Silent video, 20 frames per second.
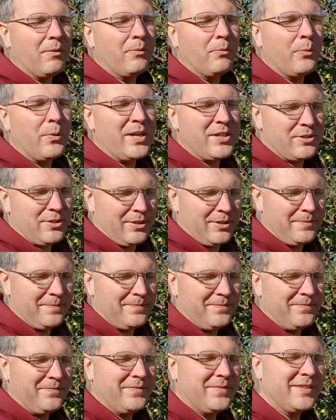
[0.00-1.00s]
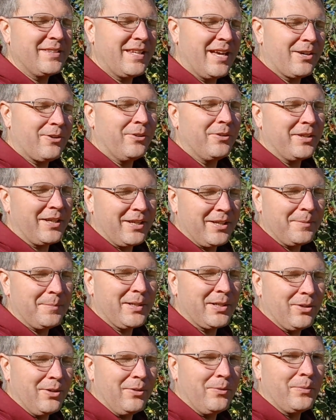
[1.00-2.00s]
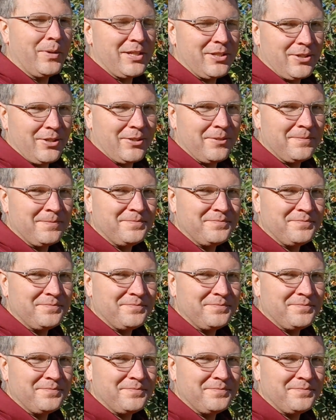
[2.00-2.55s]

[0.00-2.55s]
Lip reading: winter. Not all year, but all winter.